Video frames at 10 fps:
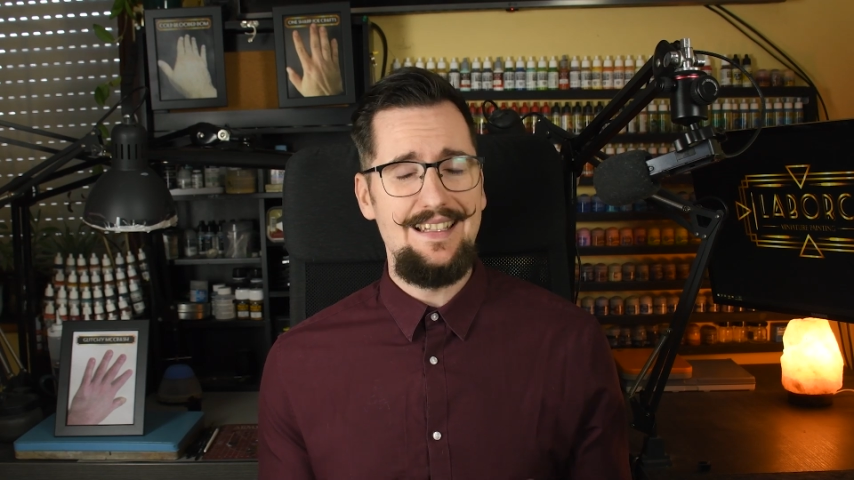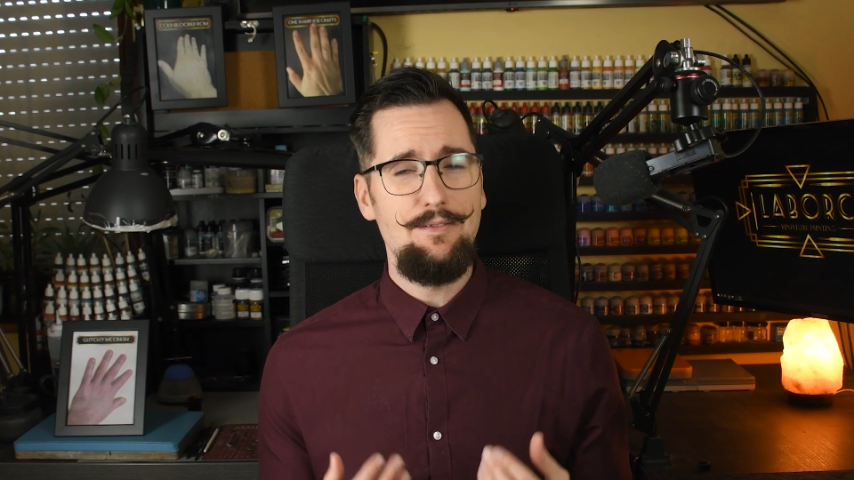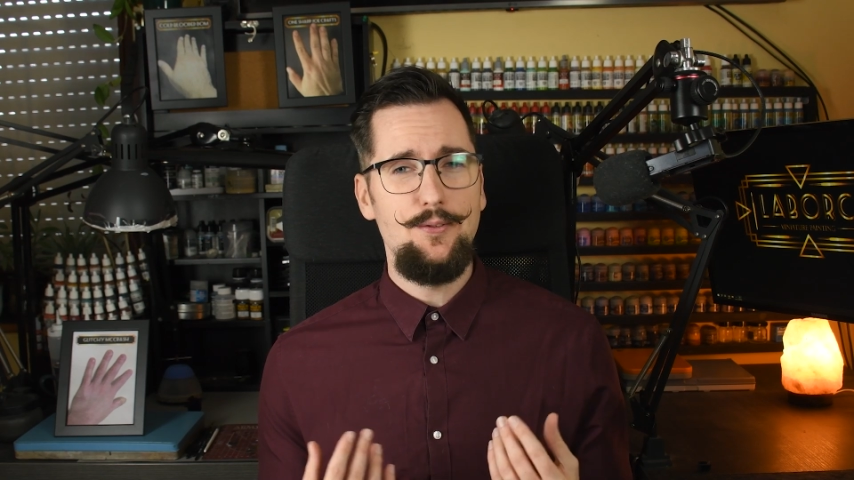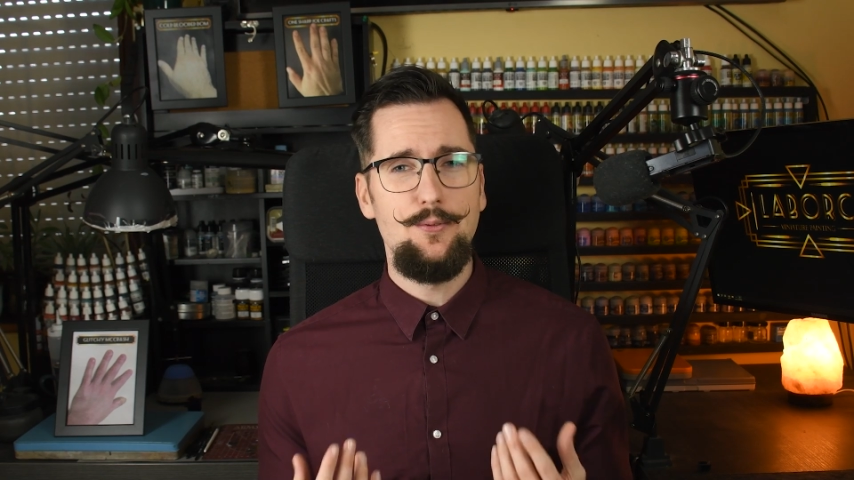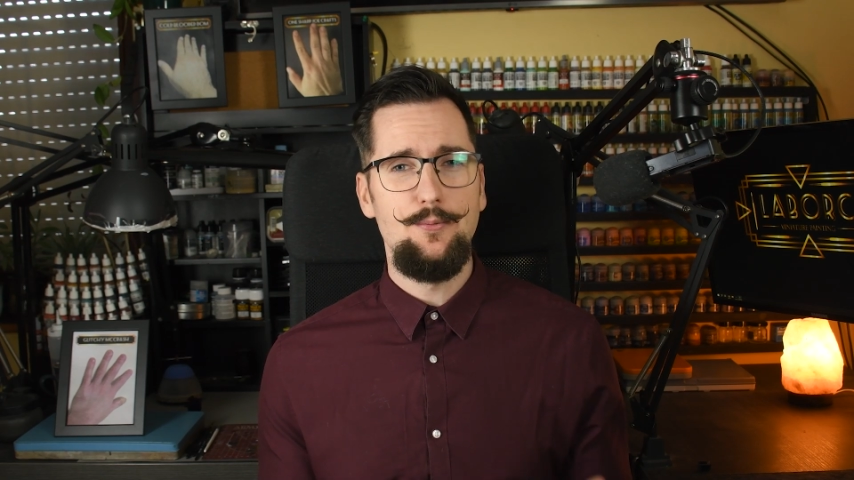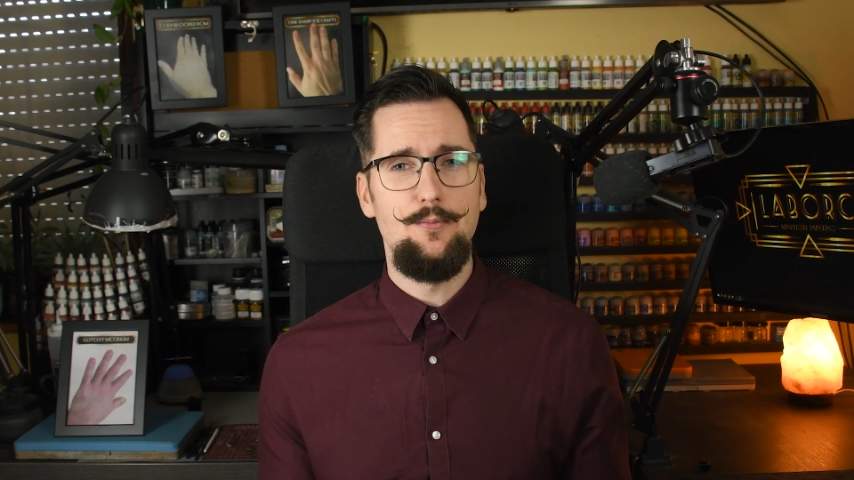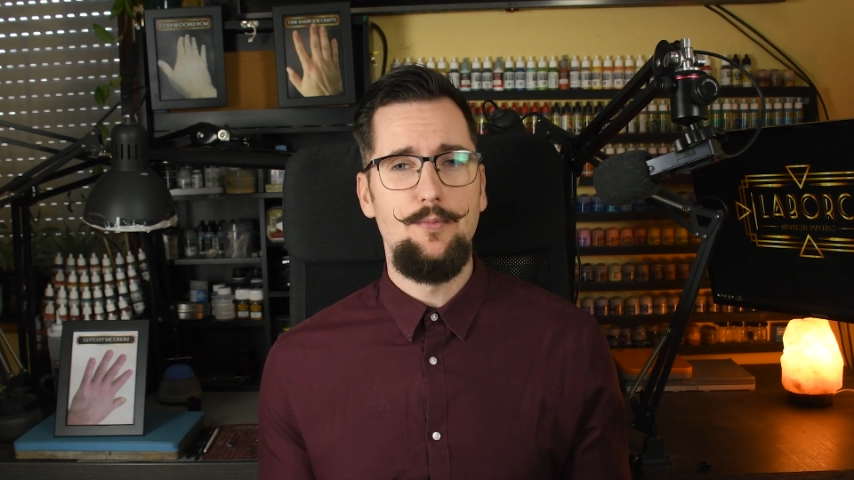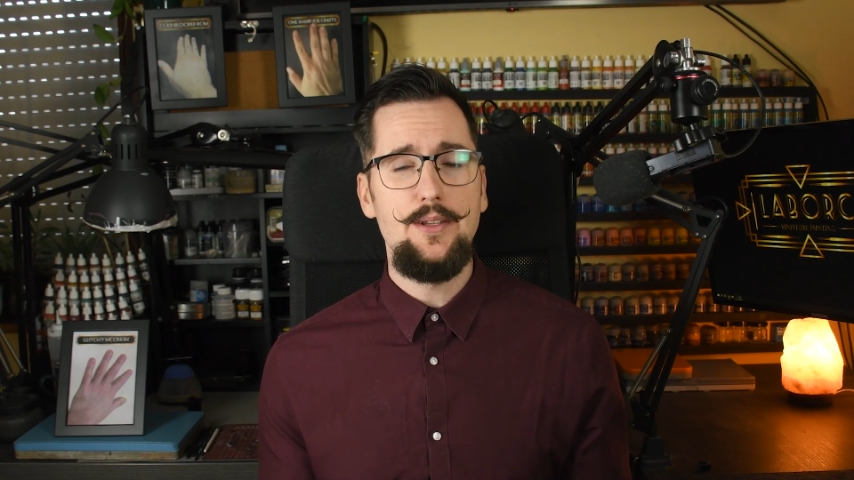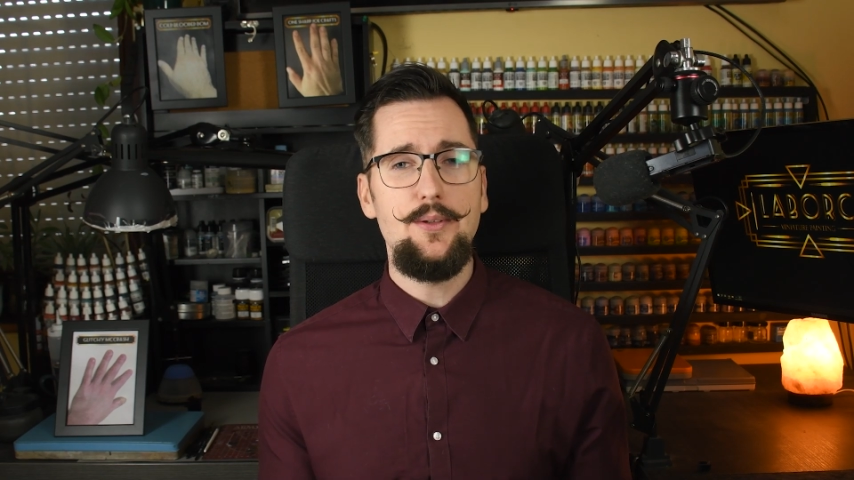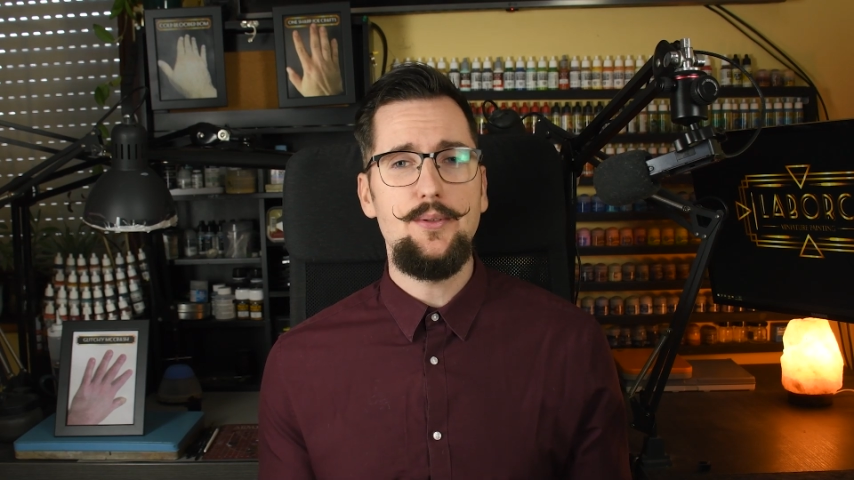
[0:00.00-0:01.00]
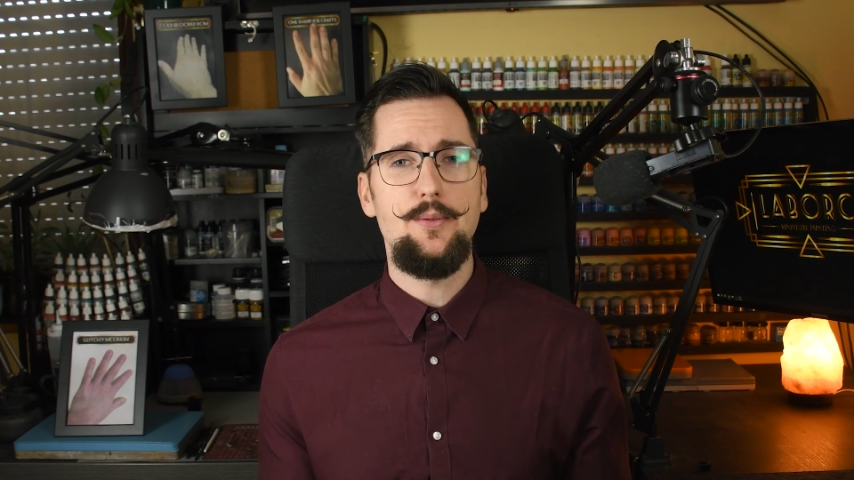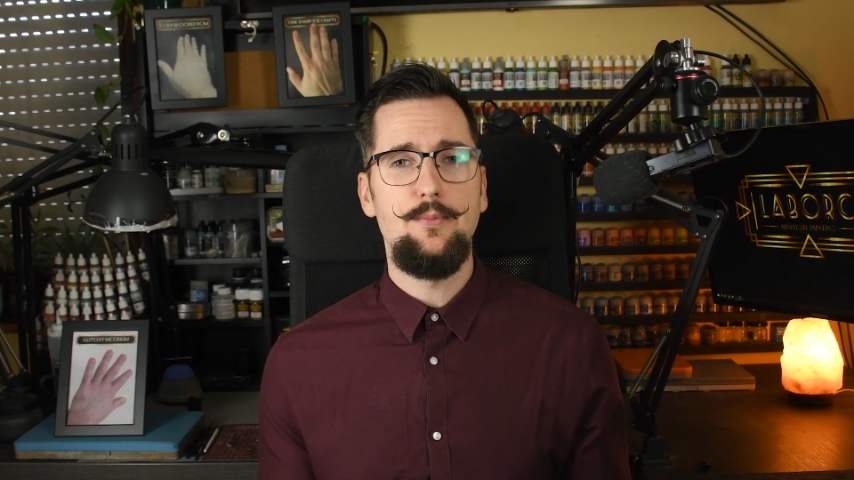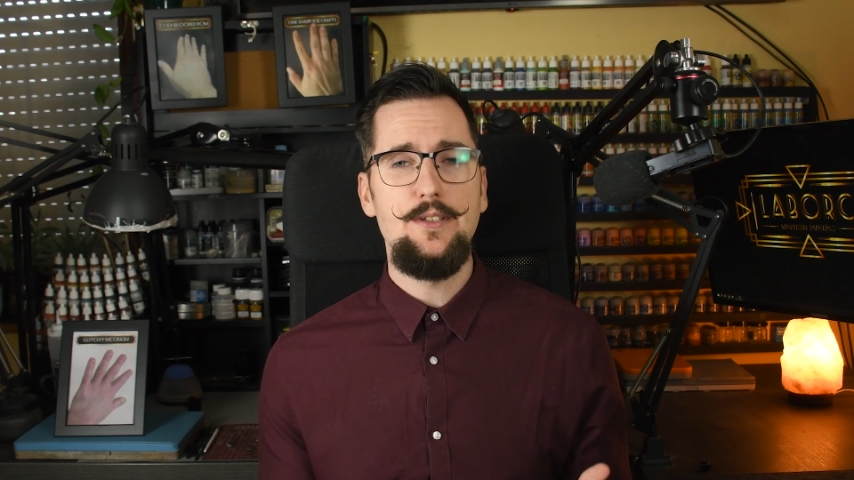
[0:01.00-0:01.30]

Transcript: And if you want to know